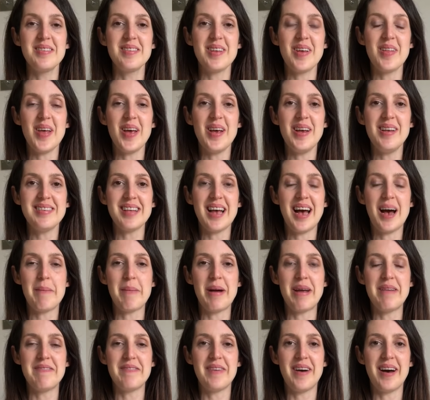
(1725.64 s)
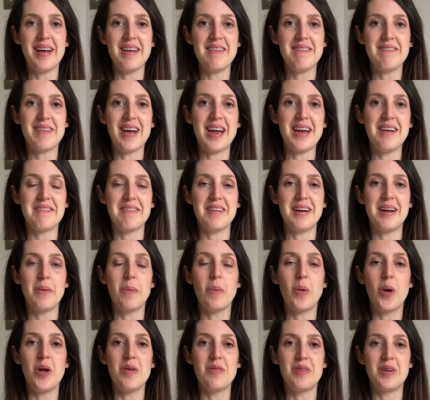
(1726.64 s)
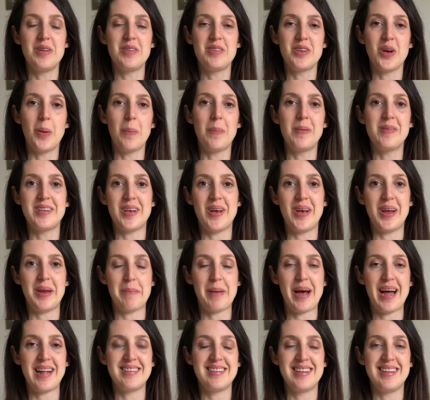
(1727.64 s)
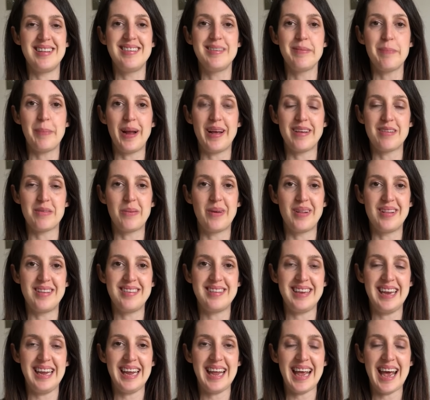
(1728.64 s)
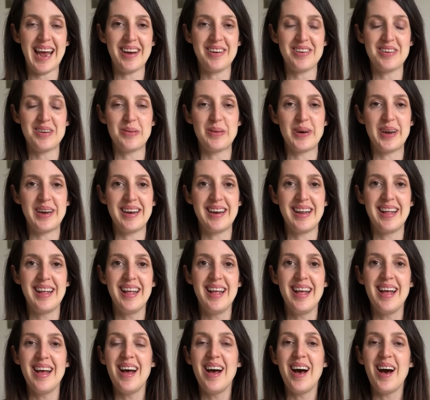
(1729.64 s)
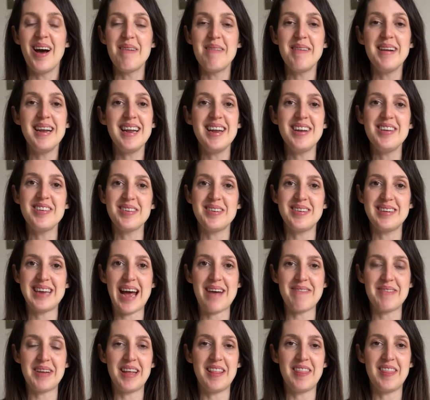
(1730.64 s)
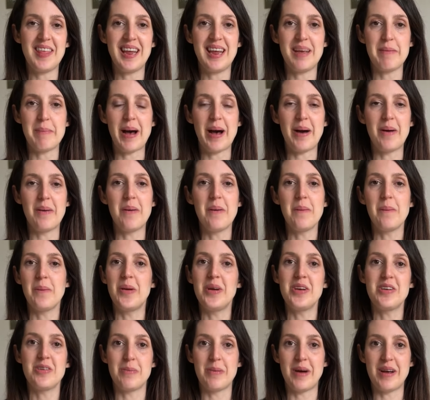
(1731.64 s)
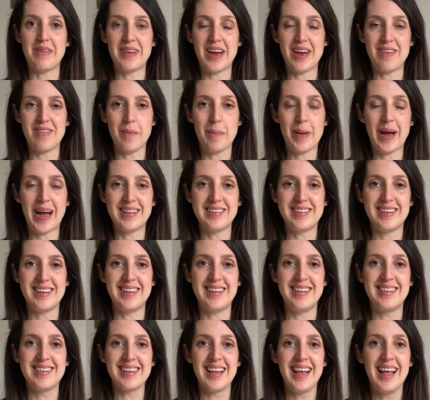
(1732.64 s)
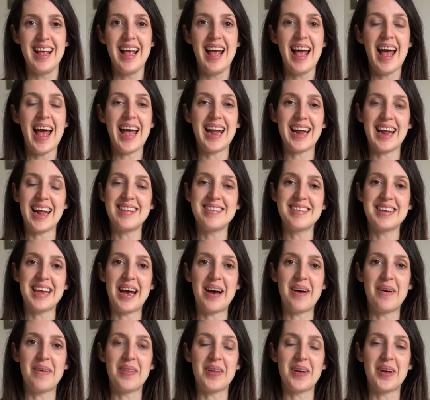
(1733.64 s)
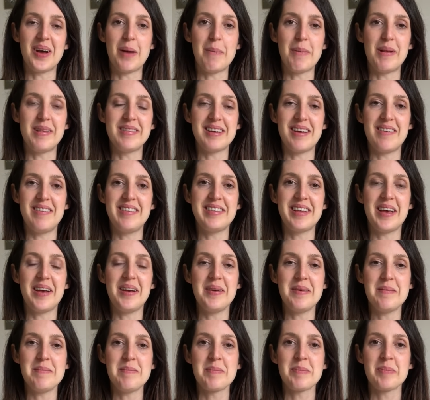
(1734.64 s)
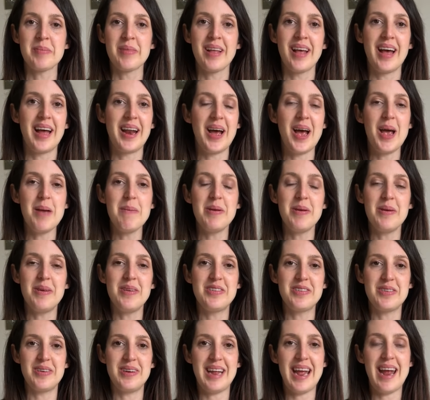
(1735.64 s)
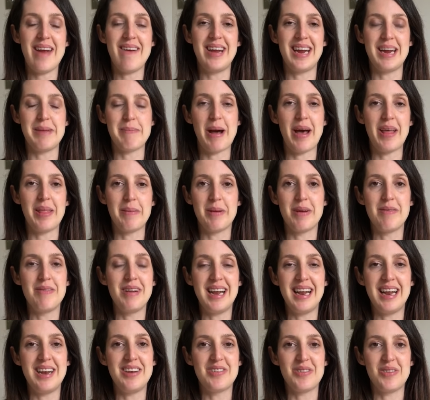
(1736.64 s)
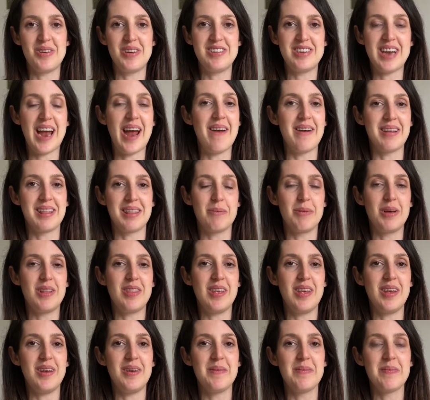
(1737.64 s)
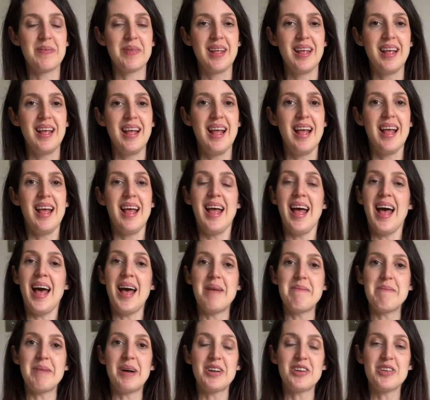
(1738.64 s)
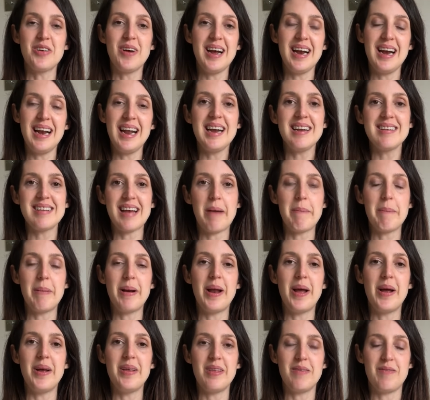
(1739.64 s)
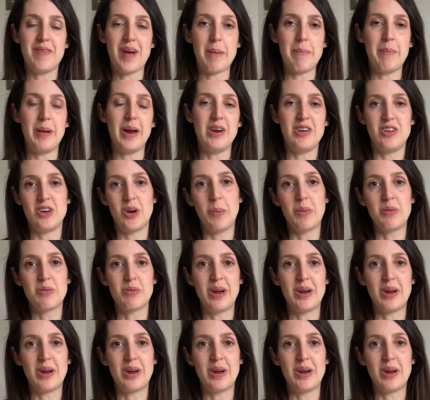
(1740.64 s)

So those are my five favourite woven top sewing patterns plus one sneaky extra one. I really enjoyed having a think about which were my favourite patterns and getting out the garments I've sewn and I hope you enjoyed hearing about them. I really enjoyed sharing them with you. Um, I'll try and link down below the fabric shops